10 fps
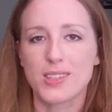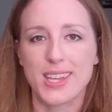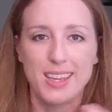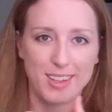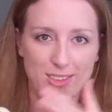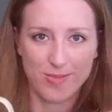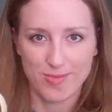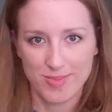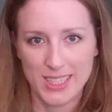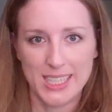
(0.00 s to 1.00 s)

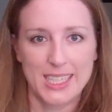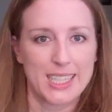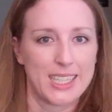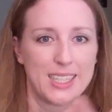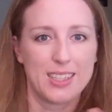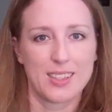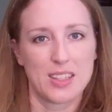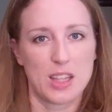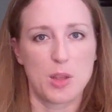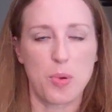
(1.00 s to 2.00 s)
causing
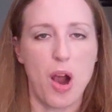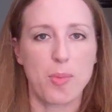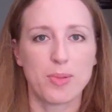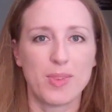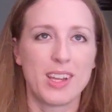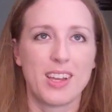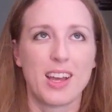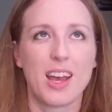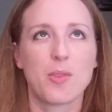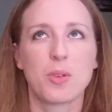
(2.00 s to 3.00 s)
the problem.
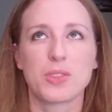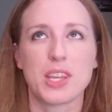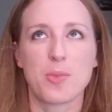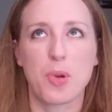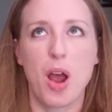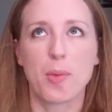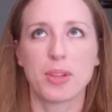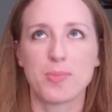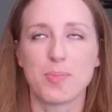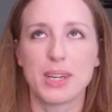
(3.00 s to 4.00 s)
I won't say the
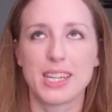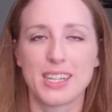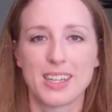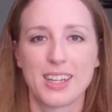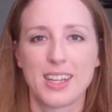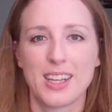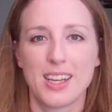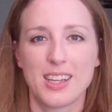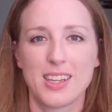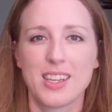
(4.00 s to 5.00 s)
problem, but
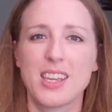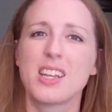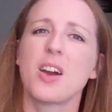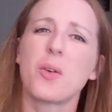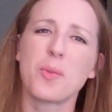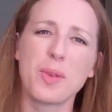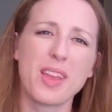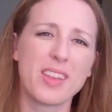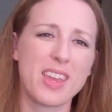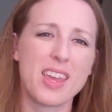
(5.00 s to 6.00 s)
you
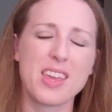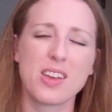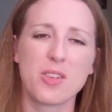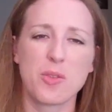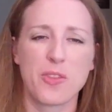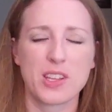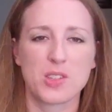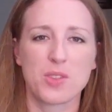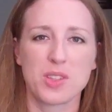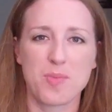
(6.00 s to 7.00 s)
know, you go
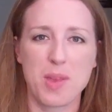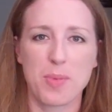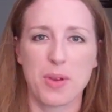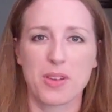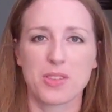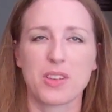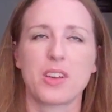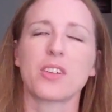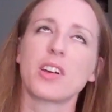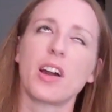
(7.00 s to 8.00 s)
to festivals and people are
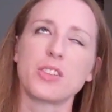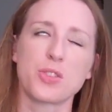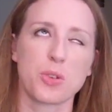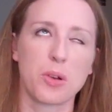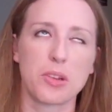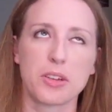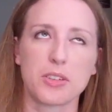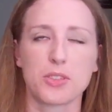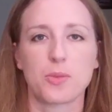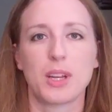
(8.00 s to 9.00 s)
always going, oh God,
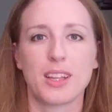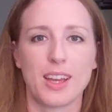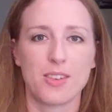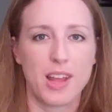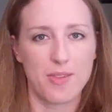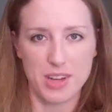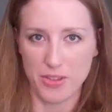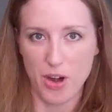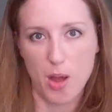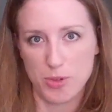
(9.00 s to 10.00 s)
strollers. Well, I
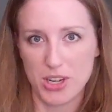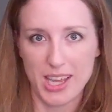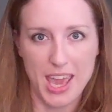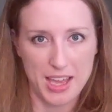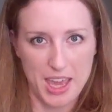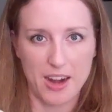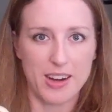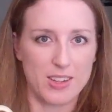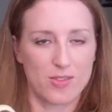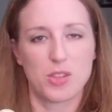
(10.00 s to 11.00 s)
don't have another option. I
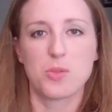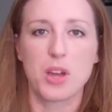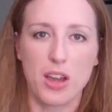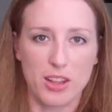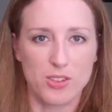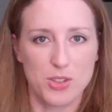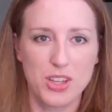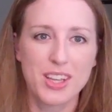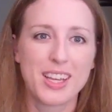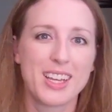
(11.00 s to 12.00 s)
can't carry 2
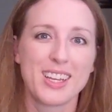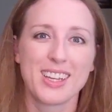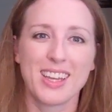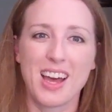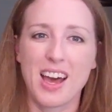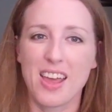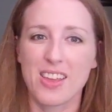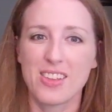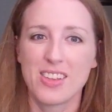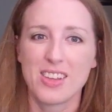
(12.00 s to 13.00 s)
toddlers.
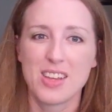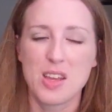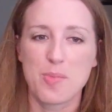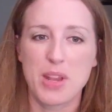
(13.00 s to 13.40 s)
But